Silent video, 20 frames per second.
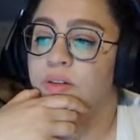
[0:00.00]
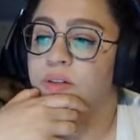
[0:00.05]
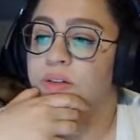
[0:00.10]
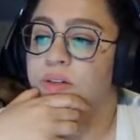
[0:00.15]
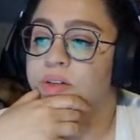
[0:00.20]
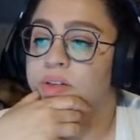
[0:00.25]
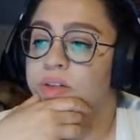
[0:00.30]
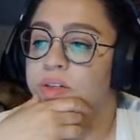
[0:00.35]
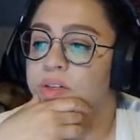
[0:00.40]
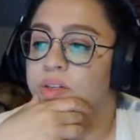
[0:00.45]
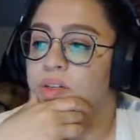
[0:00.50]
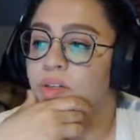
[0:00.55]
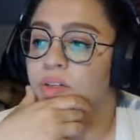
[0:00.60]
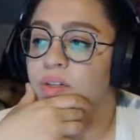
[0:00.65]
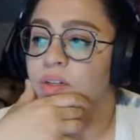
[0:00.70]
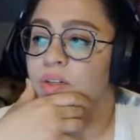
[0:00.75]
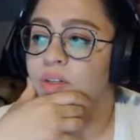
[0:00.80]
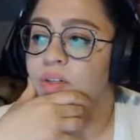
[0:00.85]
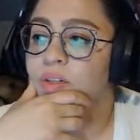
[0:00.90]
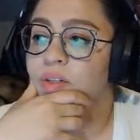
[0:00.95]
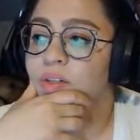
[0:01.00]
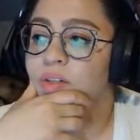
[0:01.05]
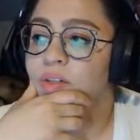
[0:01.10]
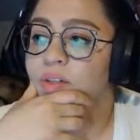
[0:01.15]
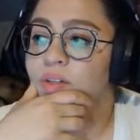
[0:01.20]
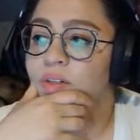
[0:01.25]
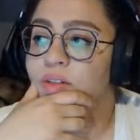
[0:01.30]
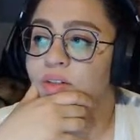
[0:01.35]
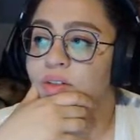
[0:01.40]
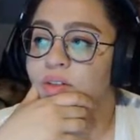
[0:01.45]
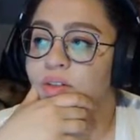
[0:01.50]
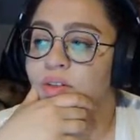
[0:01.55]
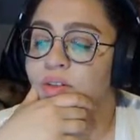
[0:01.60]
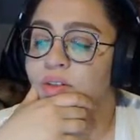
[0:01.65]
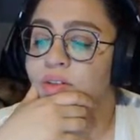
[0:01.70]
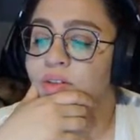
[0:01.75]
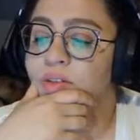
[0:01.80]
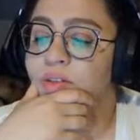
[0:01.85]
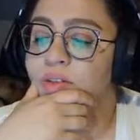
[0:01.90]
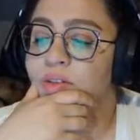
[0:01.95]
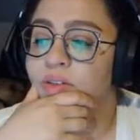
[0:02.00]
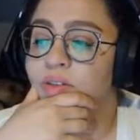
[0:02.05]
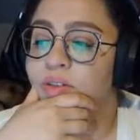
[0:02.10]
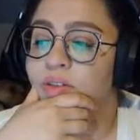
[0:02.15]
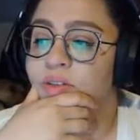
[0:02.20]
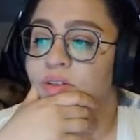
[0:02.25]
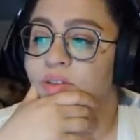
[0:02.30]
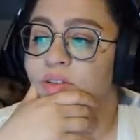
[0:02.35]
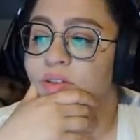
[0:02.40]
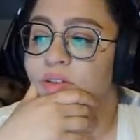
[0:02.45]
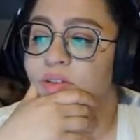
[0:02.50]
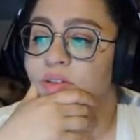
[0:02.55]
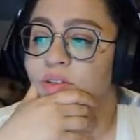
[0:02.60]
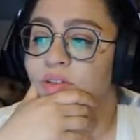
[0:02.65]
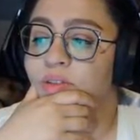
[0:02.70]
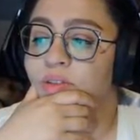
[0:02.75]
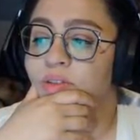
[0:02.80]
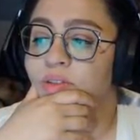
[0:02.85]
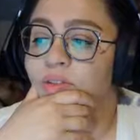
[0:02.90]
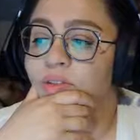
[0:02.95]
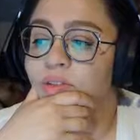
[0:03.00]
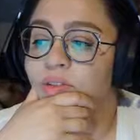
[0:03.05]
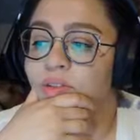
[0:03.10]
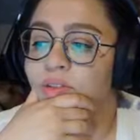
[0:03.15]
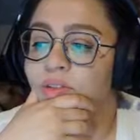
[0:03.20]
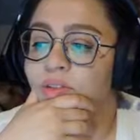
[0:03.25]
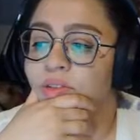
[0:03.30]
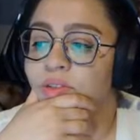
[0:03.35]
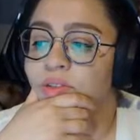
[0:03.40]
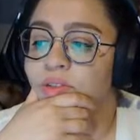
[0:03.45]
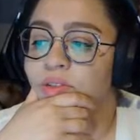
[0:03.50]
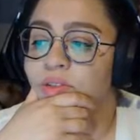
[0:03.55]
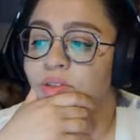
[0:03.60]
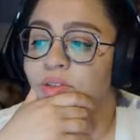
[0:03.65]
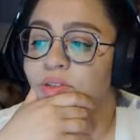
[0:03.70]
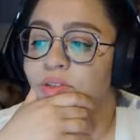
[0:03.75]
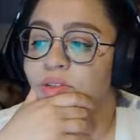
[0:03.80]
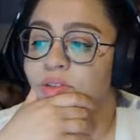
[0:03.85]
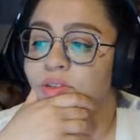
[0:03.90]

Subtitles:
This person isn't speaking.